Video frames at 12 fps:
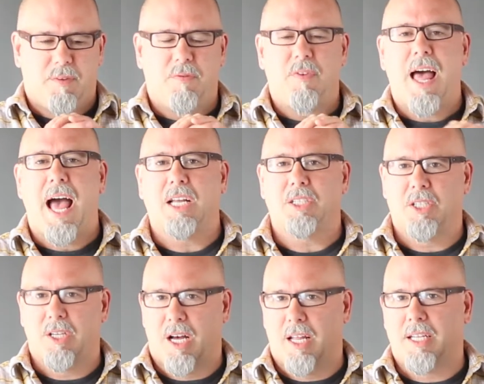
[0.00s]
flash
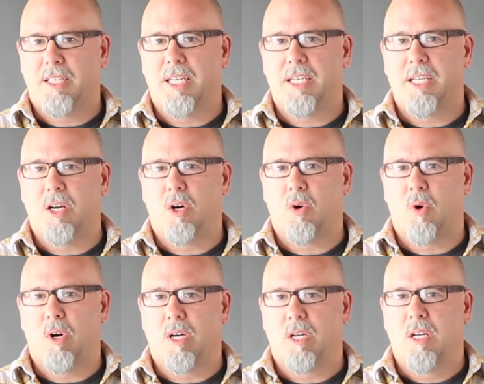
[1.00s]
on the TTL
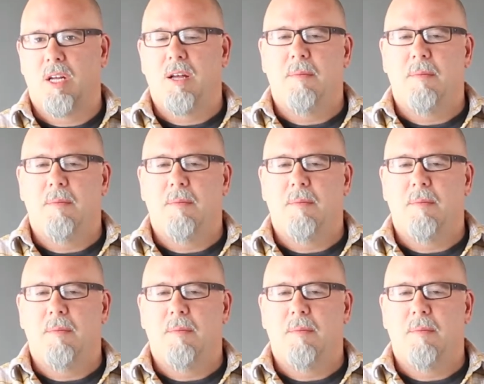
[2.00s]
cord,